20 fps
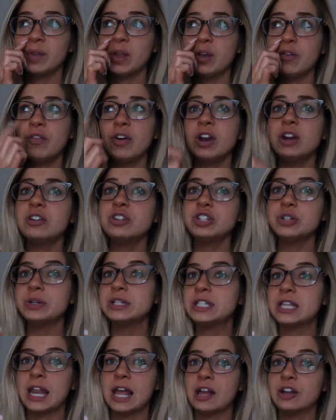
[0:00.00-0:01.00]
if I don't do
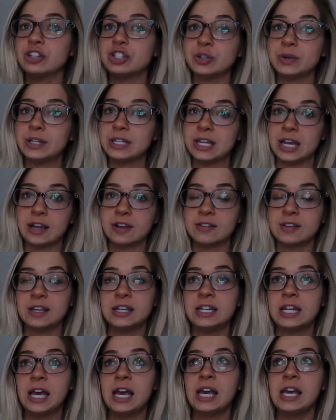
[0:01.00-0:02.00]
it today, I'll do it next
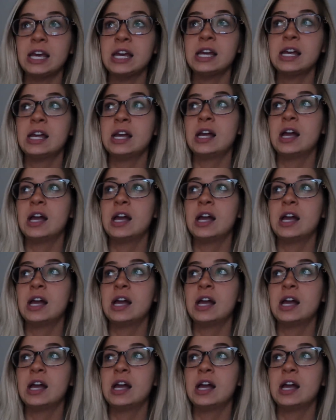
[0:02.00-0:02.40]
Sunday.